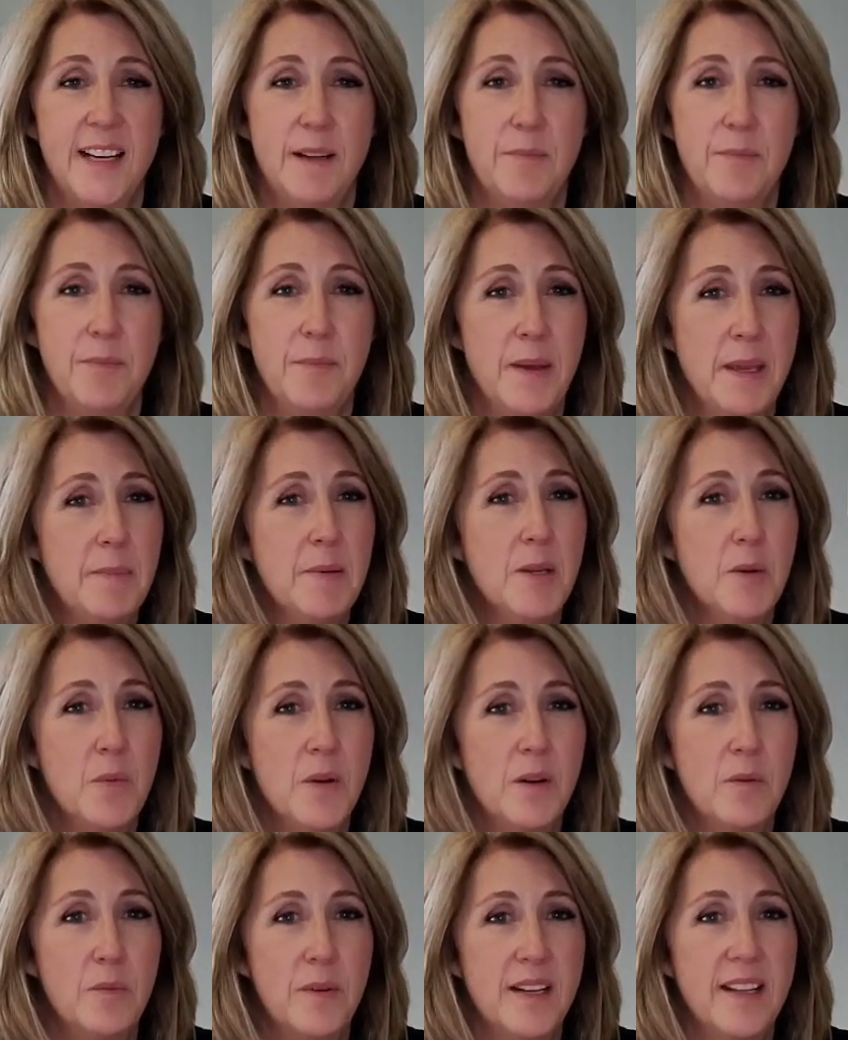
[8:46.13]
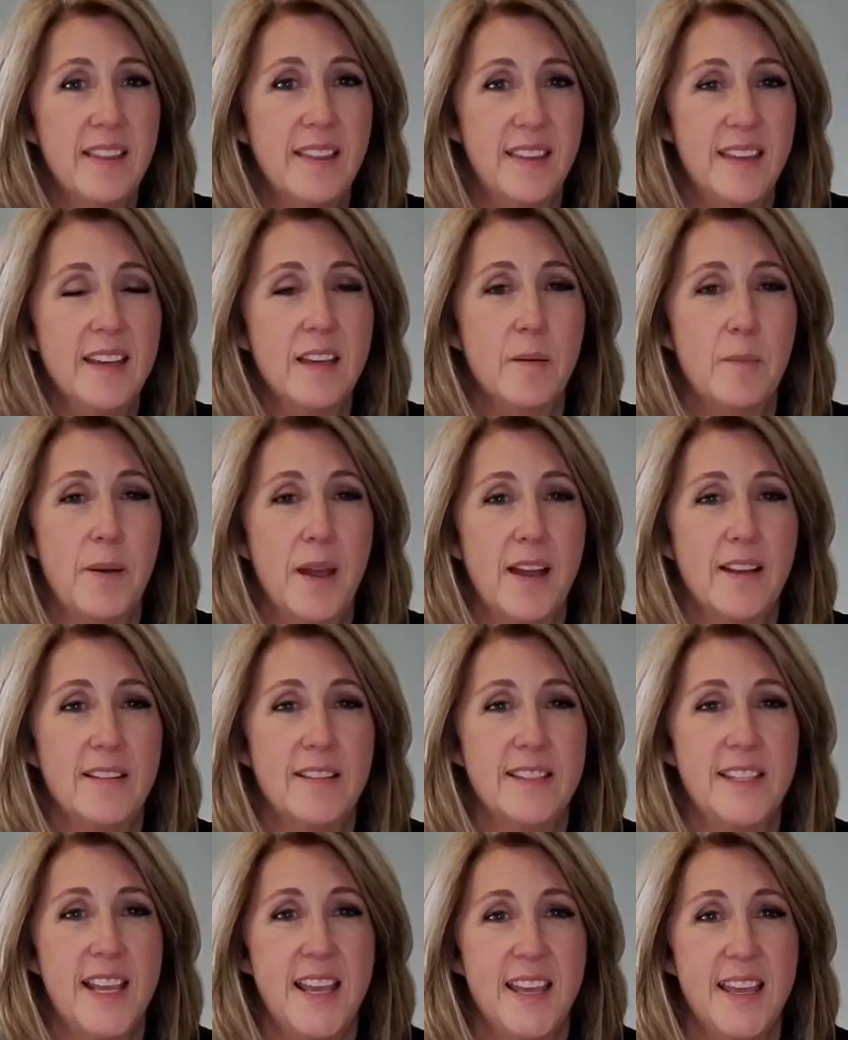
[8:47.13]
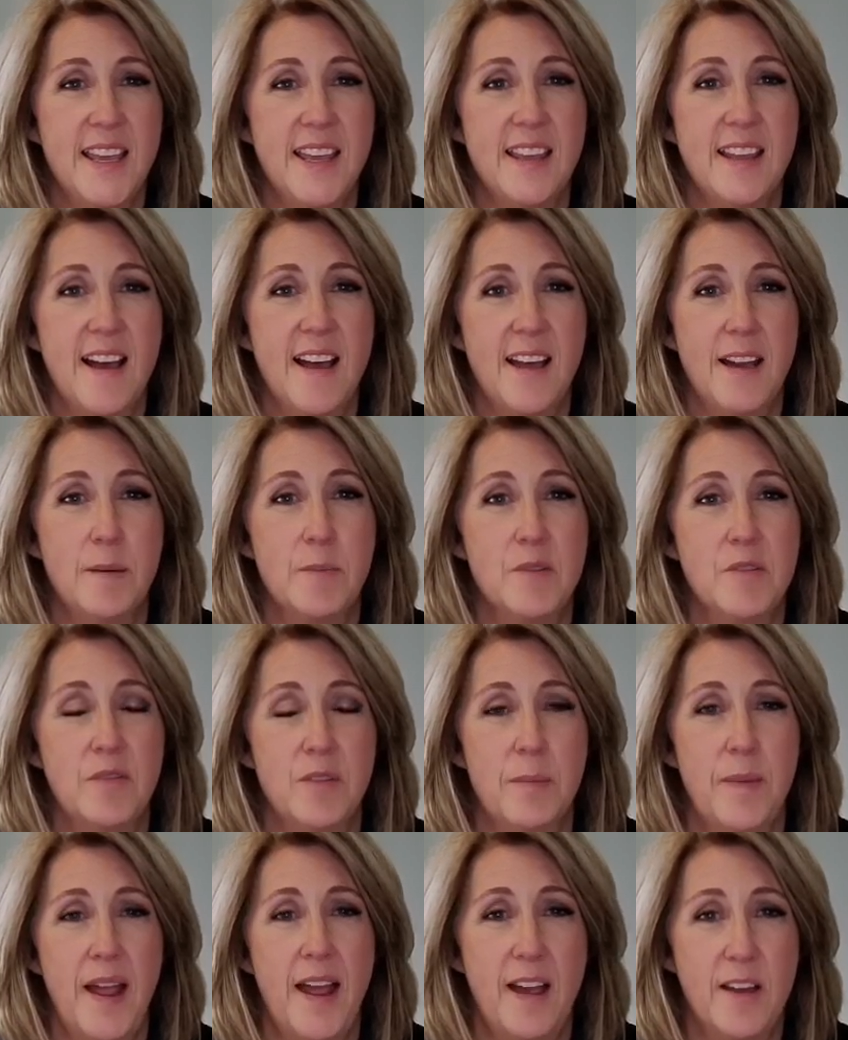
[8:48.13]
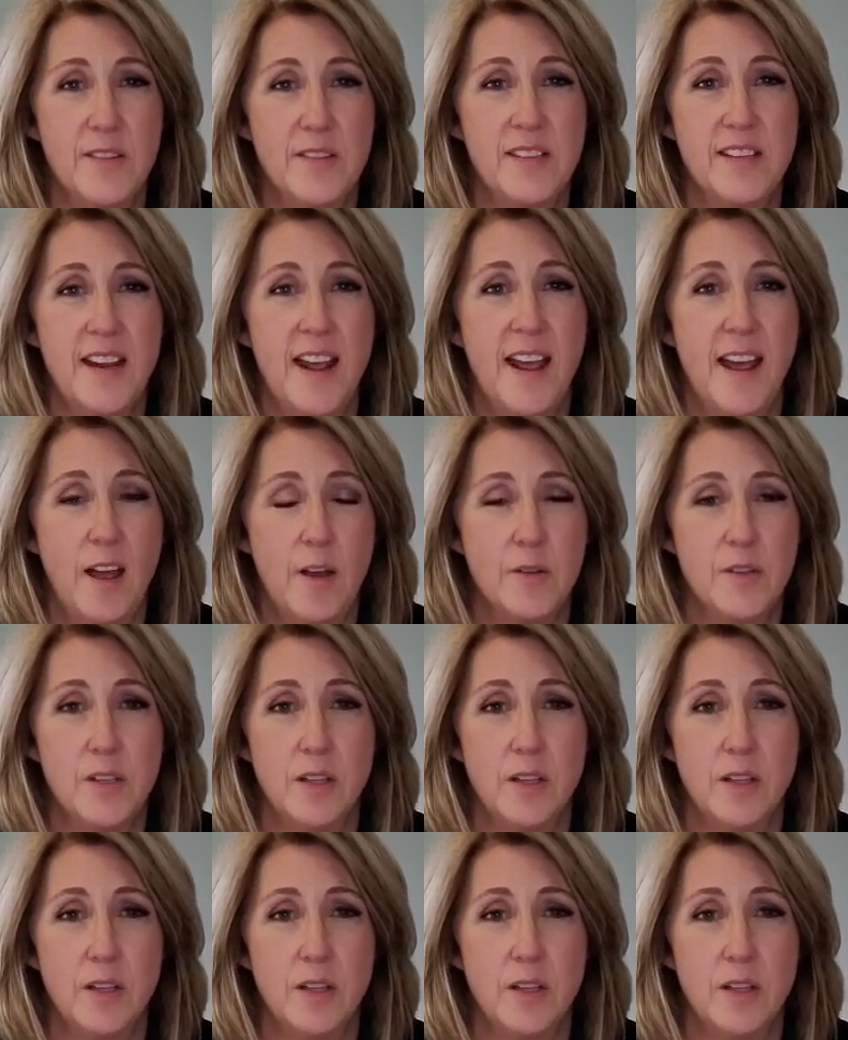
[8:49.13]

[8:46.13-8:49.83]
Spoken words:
maybe you want to rethink about taking items from house to house.